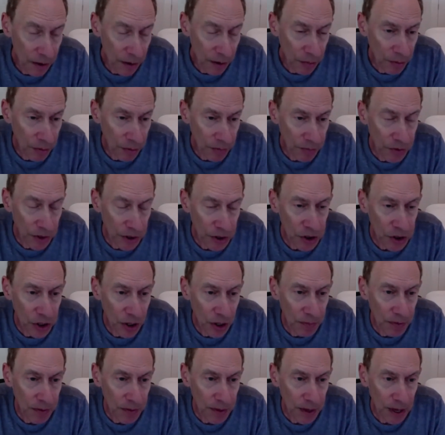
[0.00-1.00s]
We've done
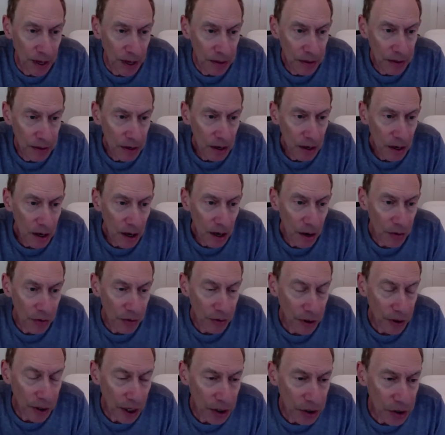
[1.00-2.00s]
some of that. Other
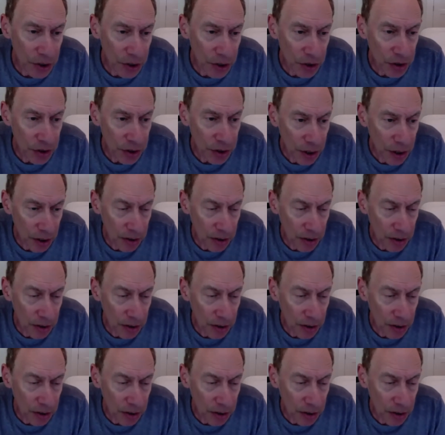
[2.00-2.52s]
cases,